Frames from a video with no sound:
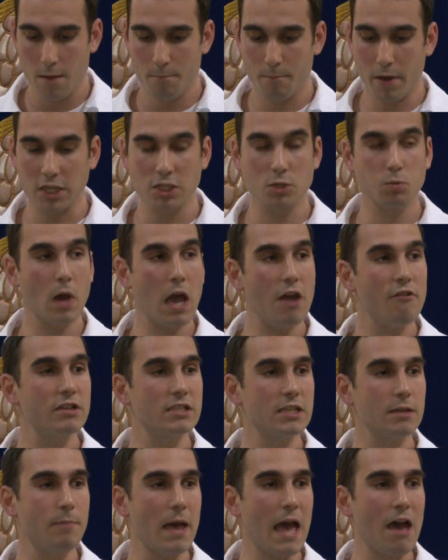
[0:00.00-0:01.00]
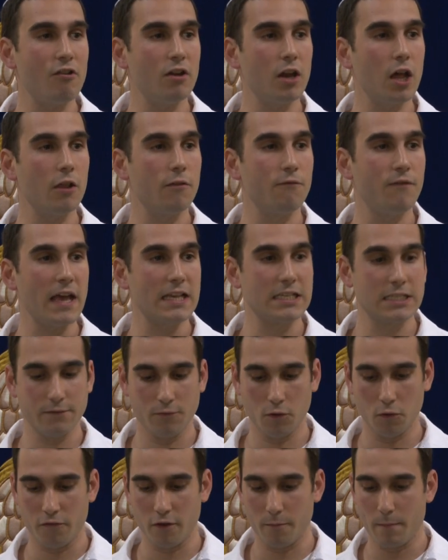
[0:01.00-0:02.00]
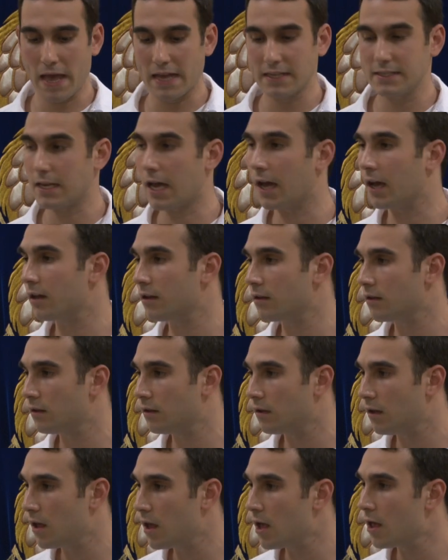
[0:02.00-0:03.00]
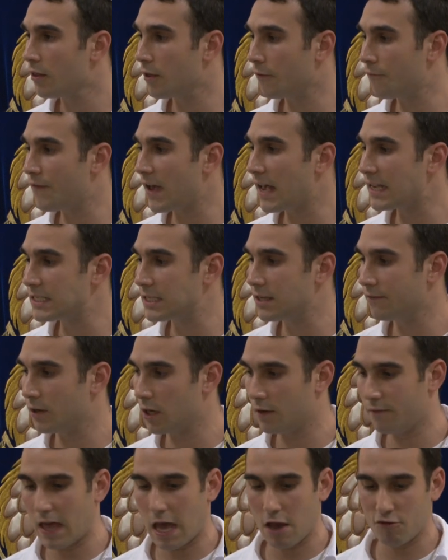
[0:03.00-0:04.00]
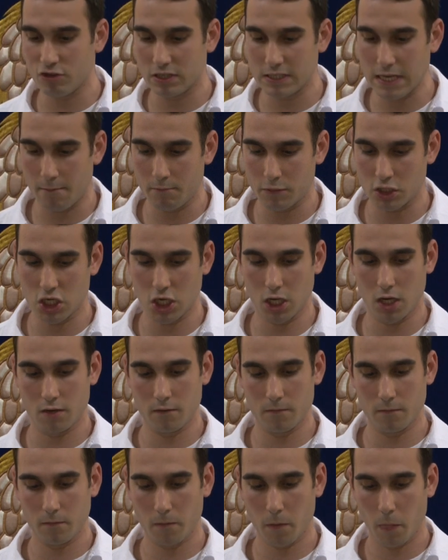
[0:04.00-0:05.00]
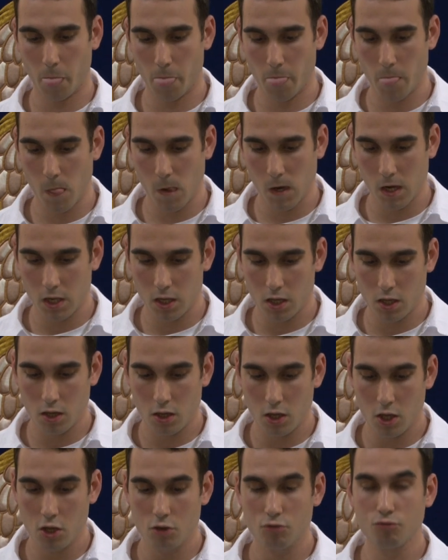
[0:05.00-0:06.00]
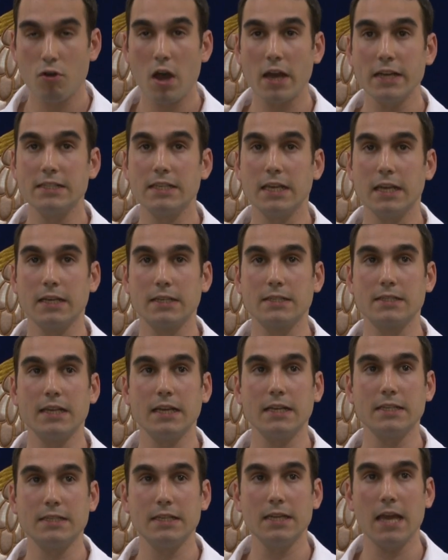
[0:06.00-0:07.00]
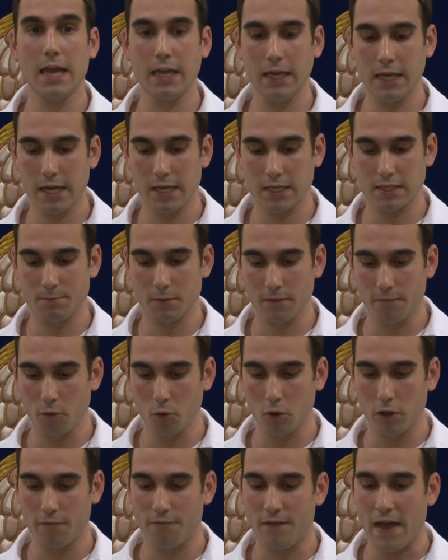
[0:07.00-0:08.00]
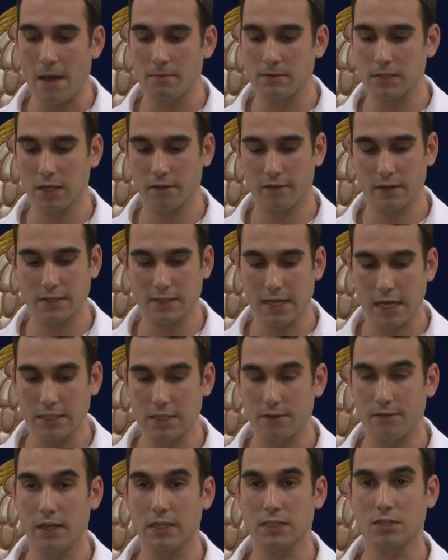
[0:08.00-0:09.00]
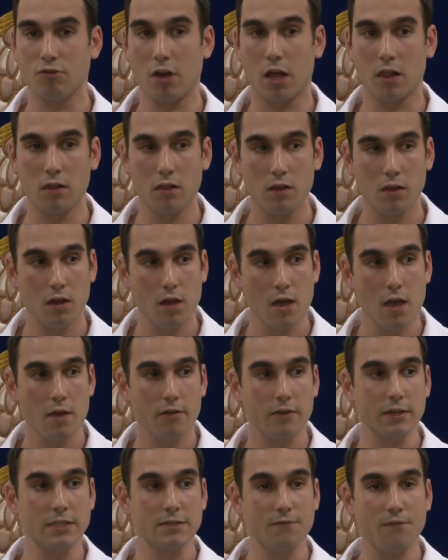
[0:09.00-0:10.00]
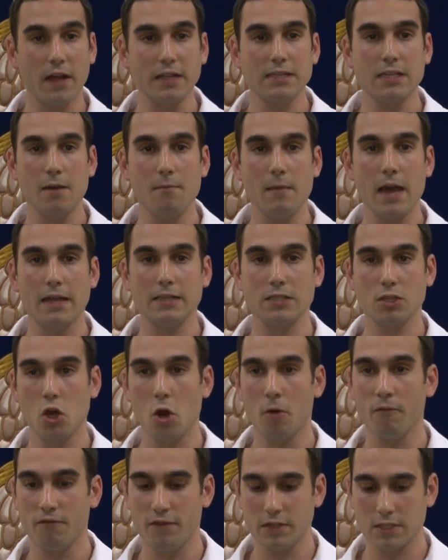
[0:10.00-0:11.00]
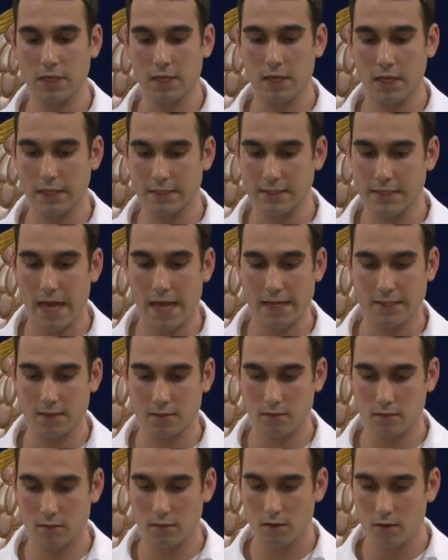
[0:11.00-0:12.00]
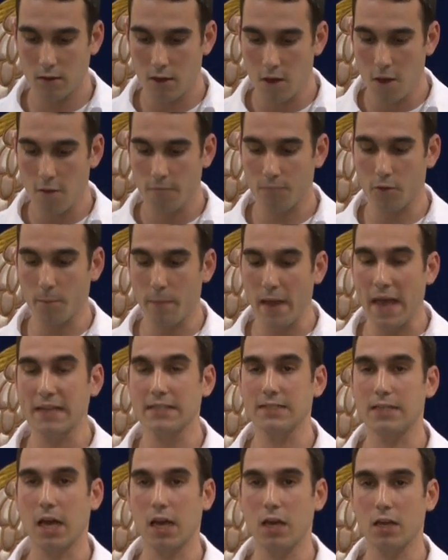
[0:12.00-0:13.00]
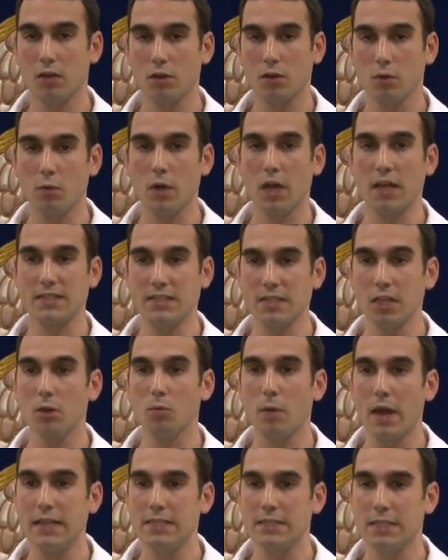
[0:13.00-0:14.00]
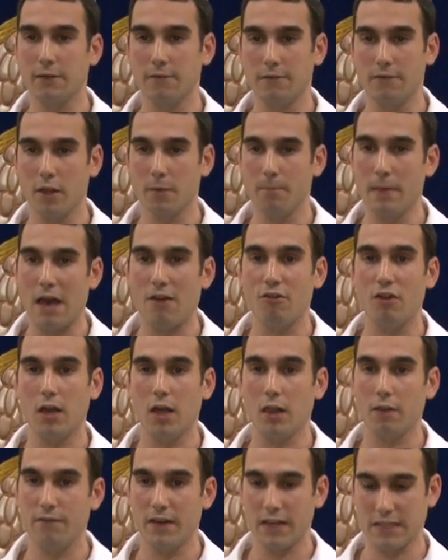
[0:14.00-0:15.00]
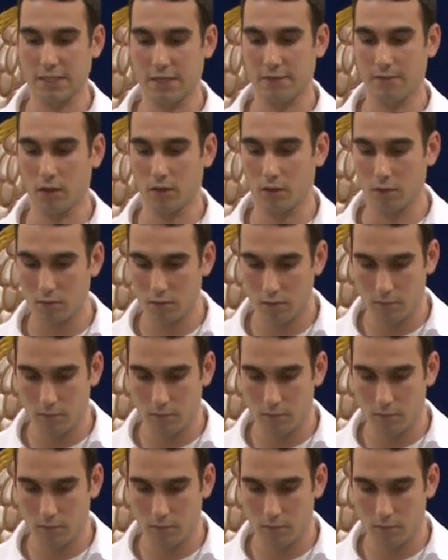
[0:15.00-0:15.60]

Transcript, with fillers: But where is the parallel festival for Pesach, the festival of our redemption? Writing 68 years before the founding of the State of Israel, the Sfat Emet confidently said, For Pesach, we are still waiting for the parallel festival.